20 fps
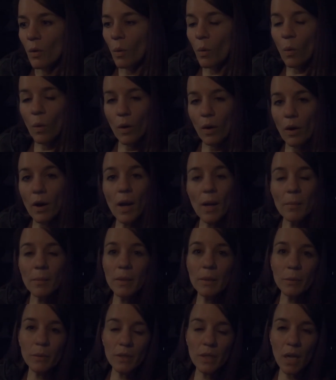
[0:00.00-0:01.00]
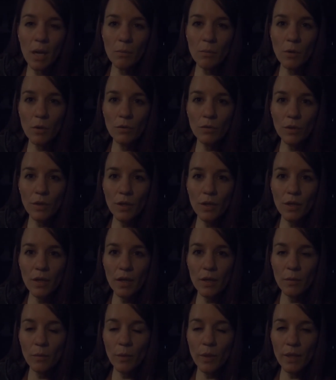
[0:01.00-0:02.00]
Or Emily would come
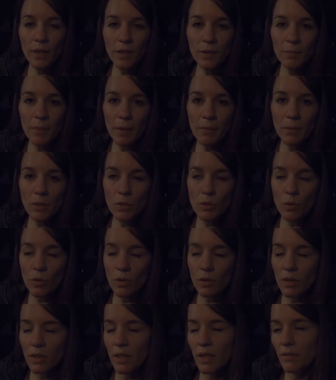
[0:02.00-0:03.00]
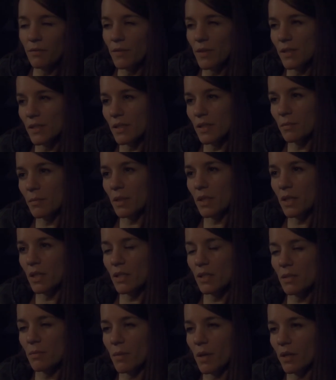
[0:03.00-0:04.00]
over with baby Jordan and visit,
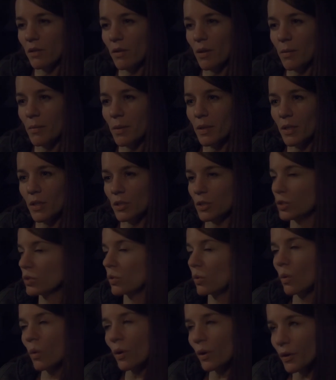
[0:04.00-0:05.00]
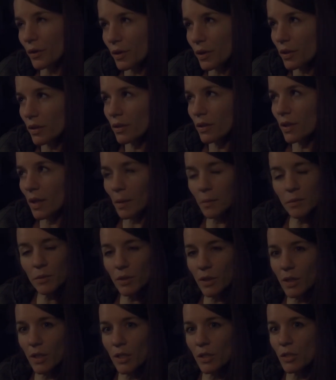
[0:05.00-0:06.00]
because my grandma adored,
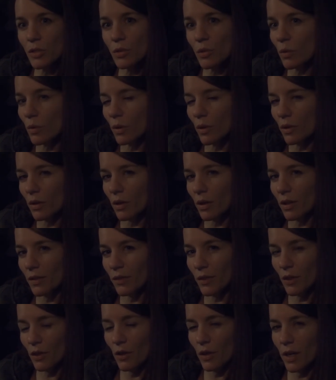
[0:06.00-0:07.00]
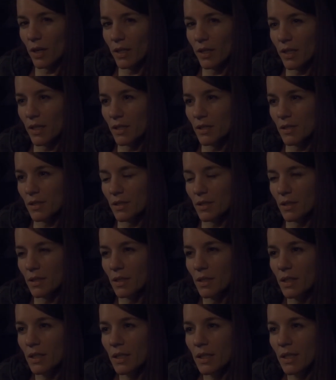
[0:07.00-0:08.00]
absolutely adored all of her grandkids and
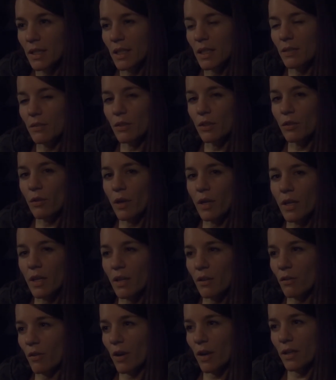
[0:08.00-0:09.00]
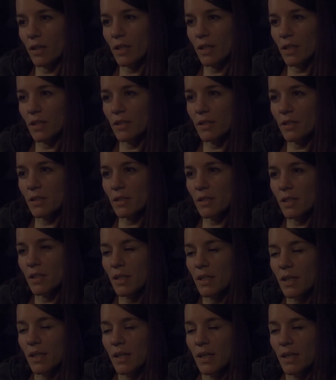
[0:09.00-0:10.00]
even great-grandkids.
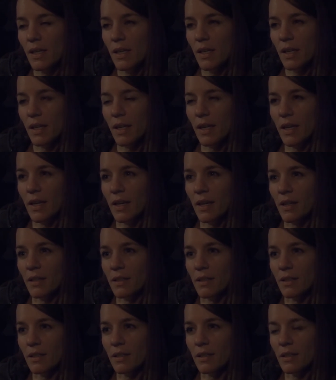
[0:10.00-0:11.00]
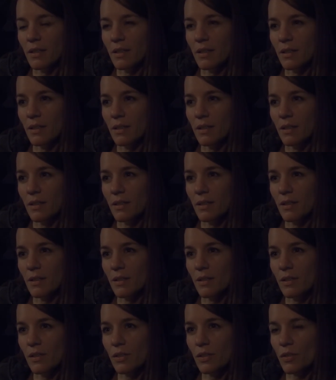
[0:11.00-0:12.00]
And
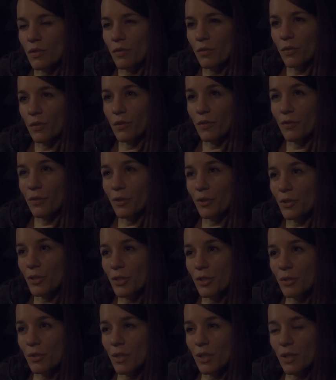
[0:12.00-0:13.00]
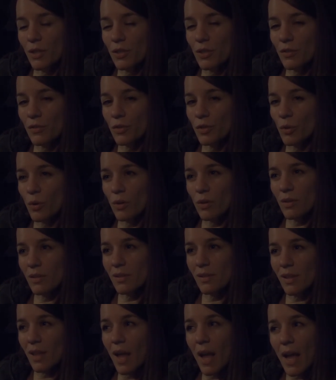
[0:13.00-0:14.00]
so for the first two years of
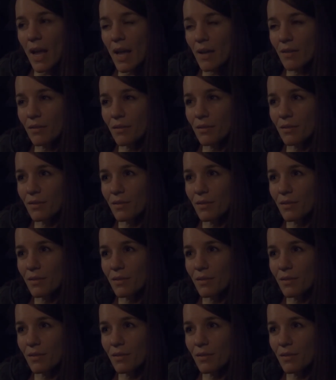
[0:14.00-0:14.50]
Jordan's life,